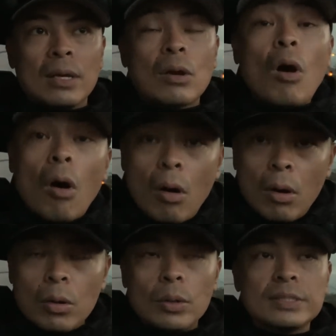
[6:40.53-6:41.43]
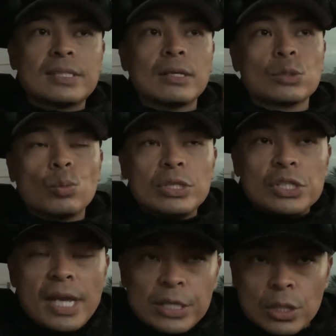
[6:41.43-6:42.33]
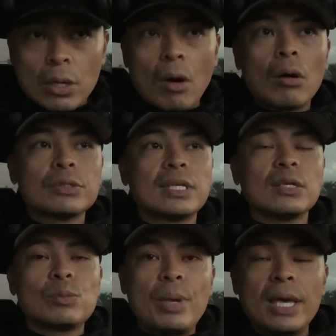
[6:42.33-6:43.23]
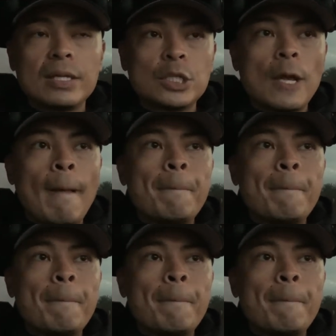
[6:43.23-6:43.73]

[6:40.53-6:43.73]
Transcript: call or a sales origination call or sales pitch,